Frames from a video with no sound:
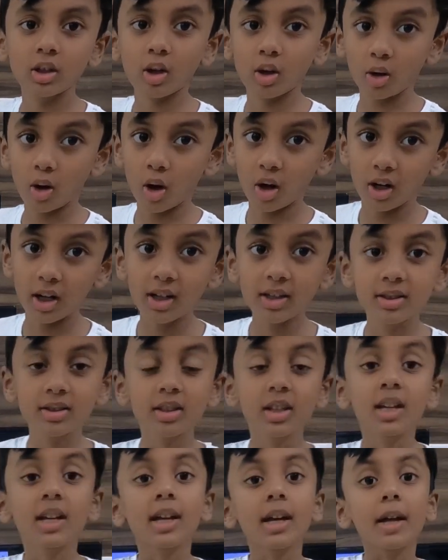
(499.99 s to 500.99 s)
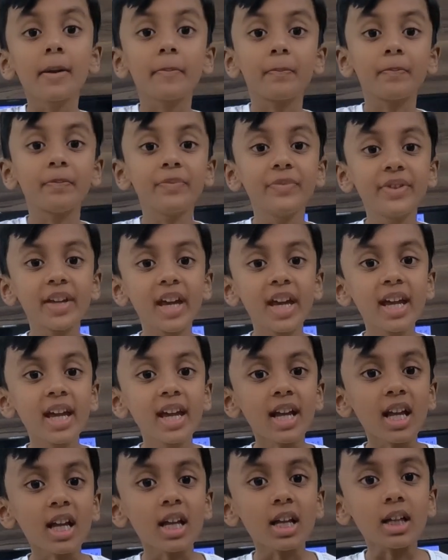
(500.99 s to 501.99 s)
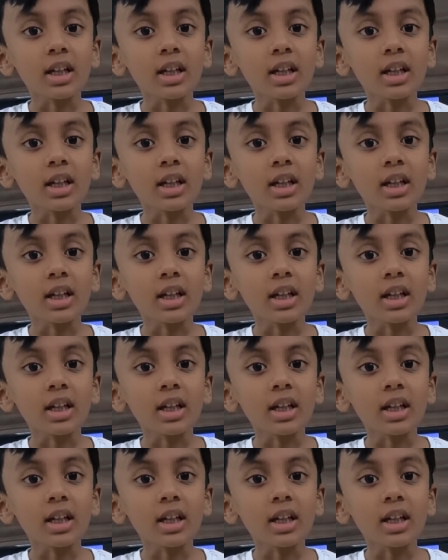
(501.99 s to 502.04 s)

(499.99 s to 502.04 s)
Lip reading: crawlers, they